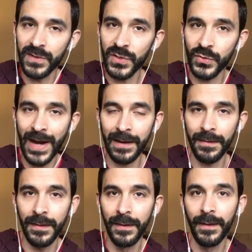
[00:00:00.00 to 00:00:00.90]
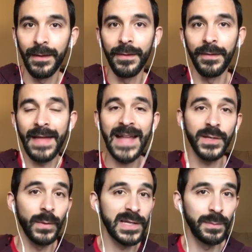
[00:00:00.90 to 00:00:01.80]
strength, that's a
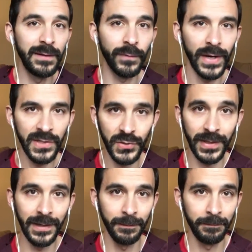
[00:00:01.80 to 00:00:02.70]
recipe for injury.